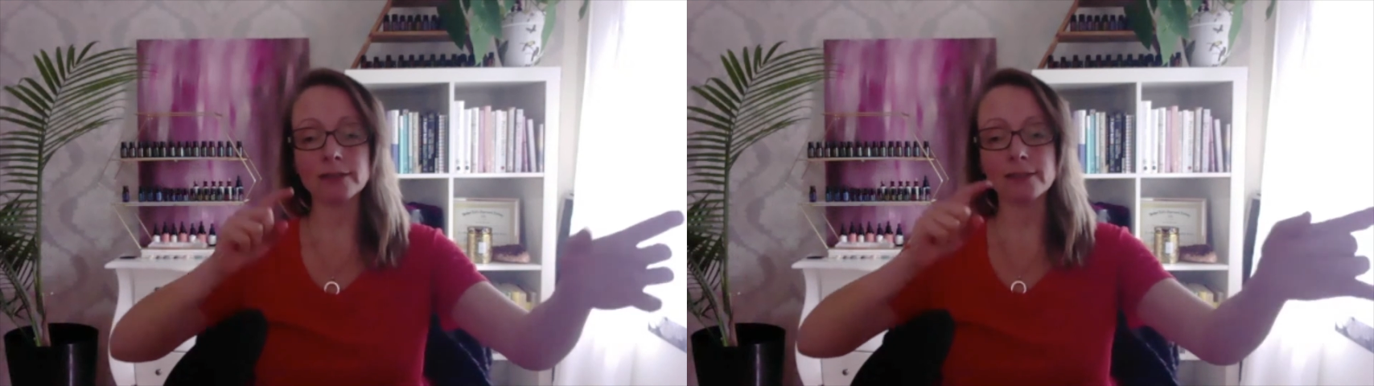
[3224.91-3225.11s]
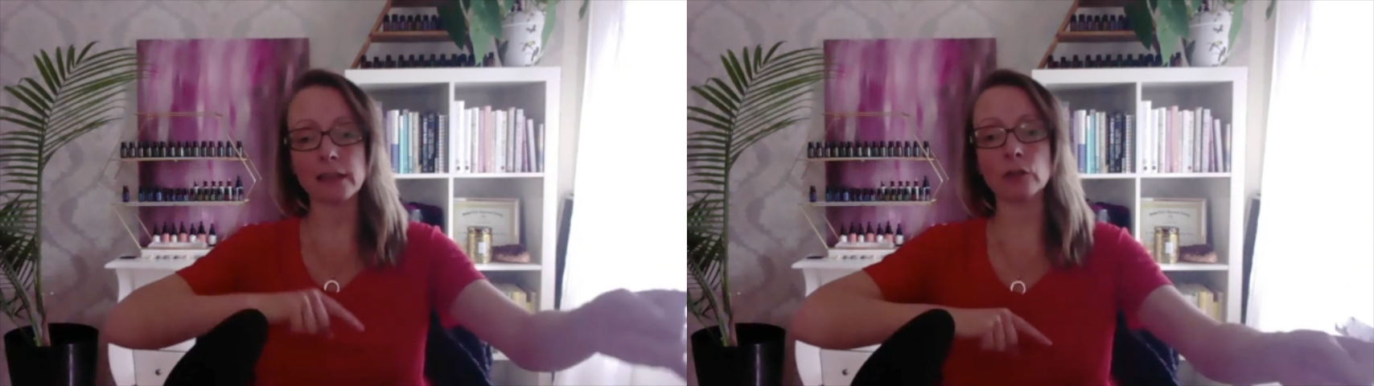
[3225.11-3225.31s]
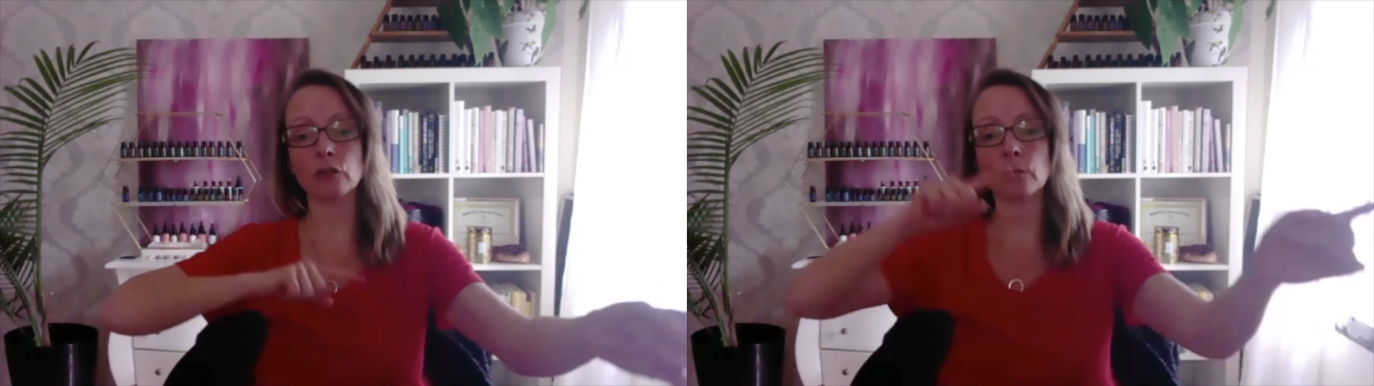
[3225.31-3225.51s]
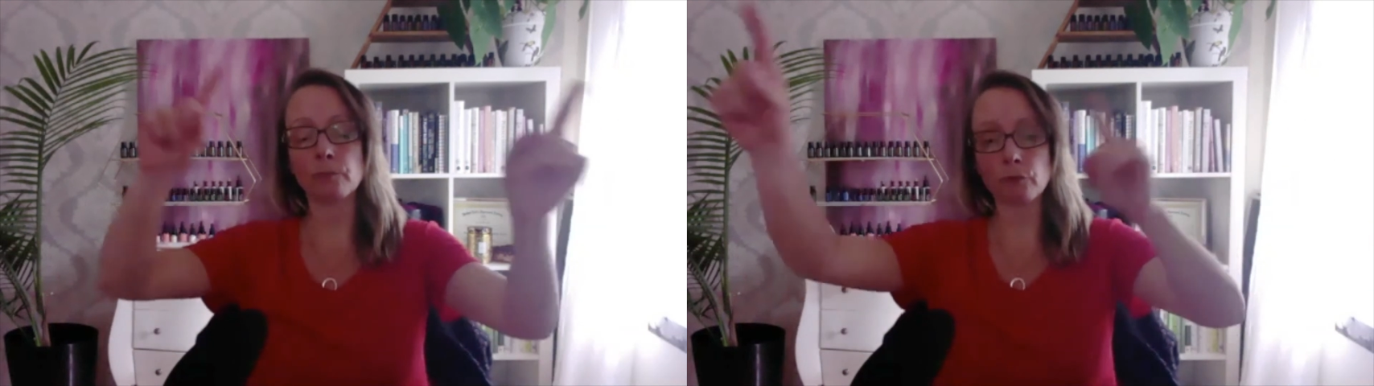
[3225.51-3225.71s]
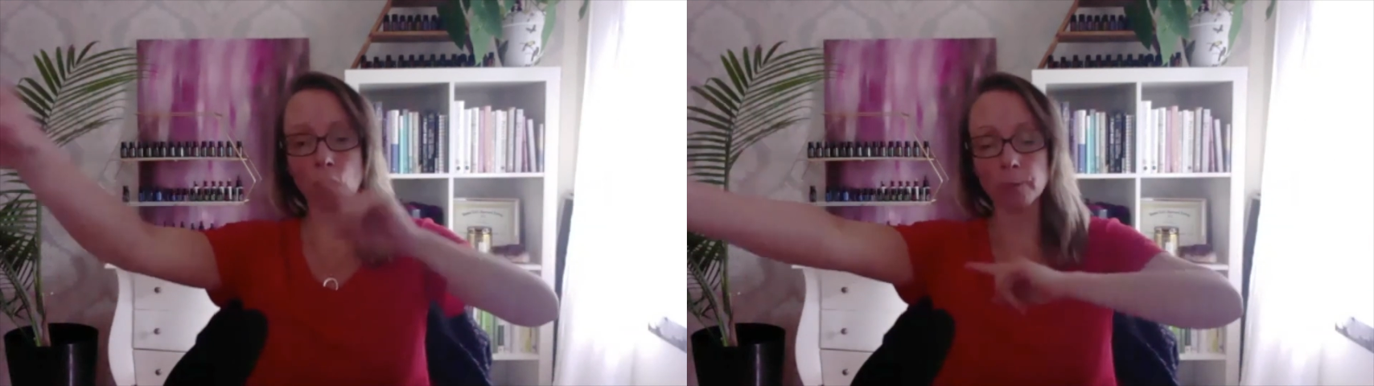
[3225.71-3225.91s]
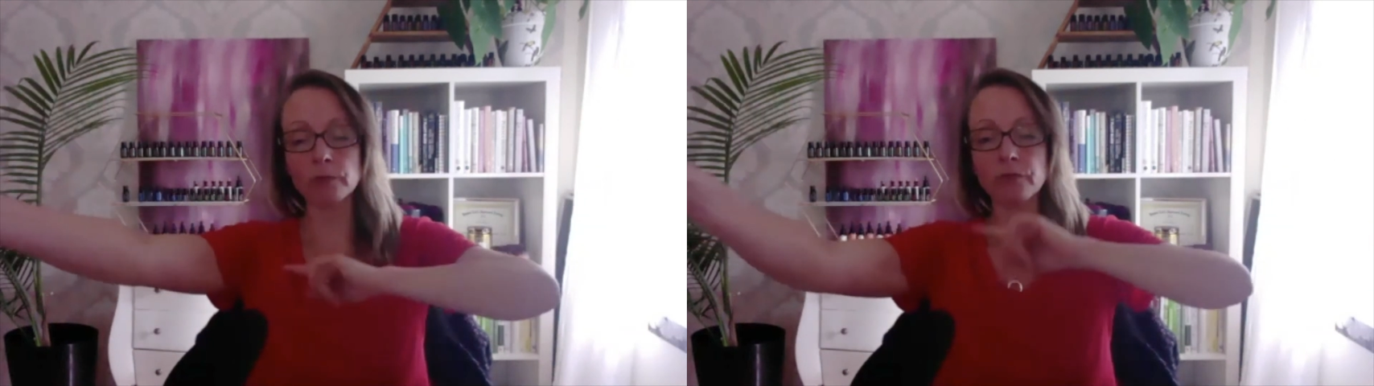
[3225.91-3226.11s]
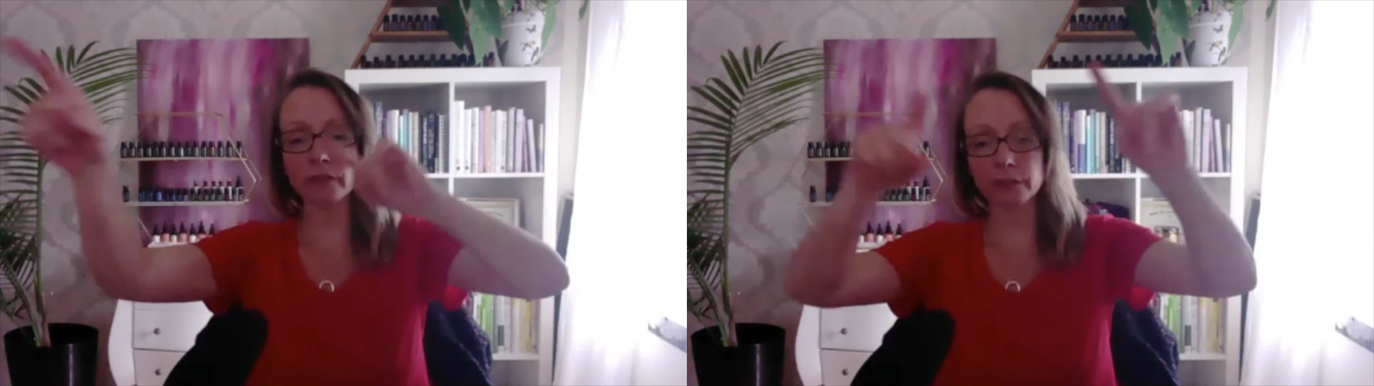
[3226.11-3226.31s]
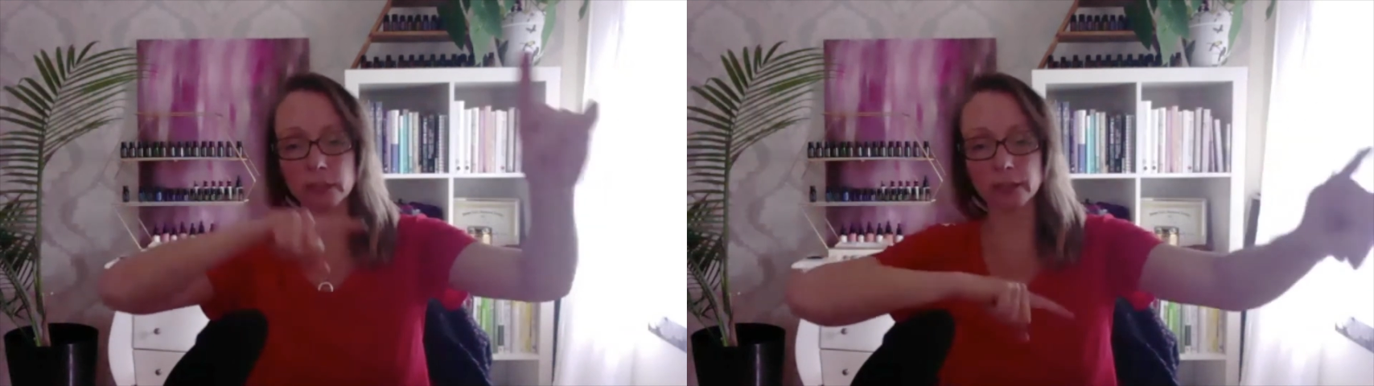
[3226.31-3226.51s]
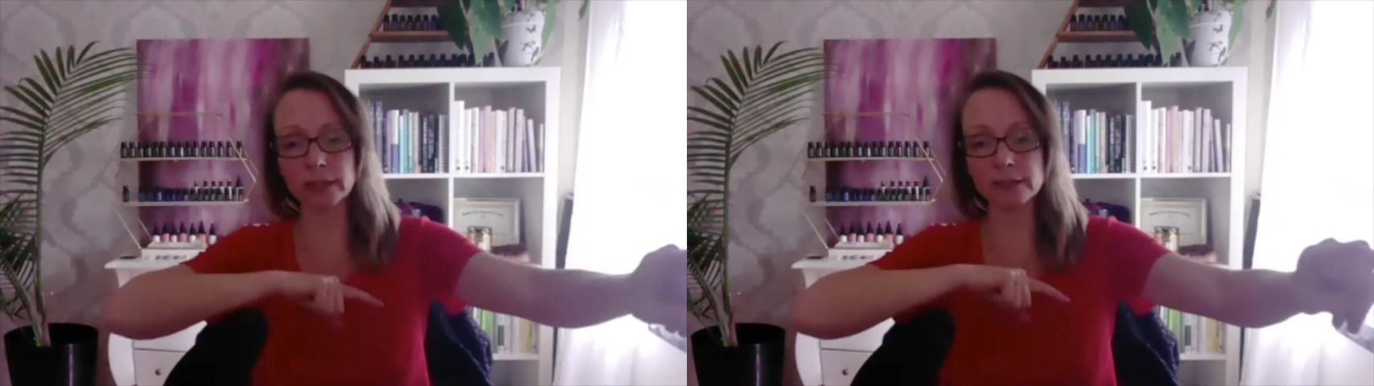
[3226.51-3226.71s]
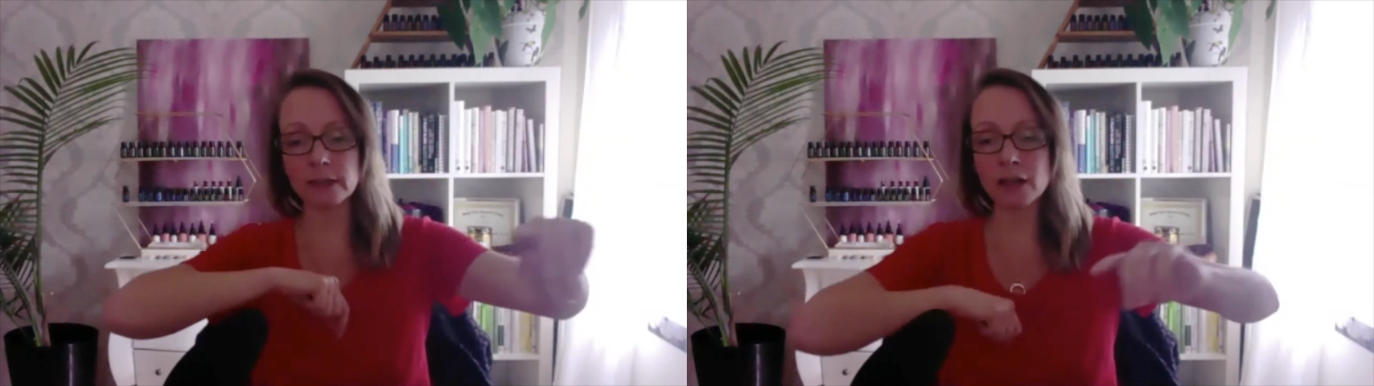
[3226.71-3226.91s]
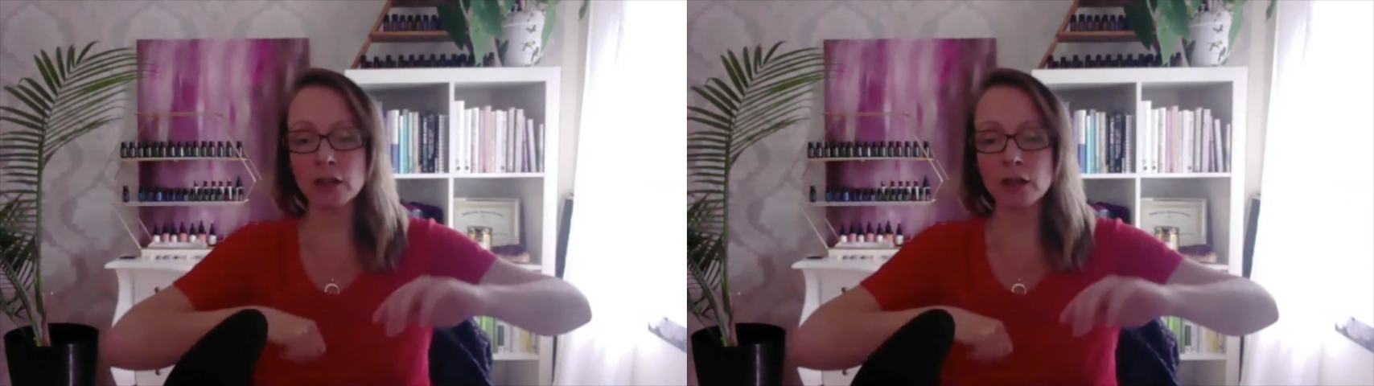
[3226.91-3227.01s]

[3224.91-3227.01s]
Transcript: and send to the proper facilities.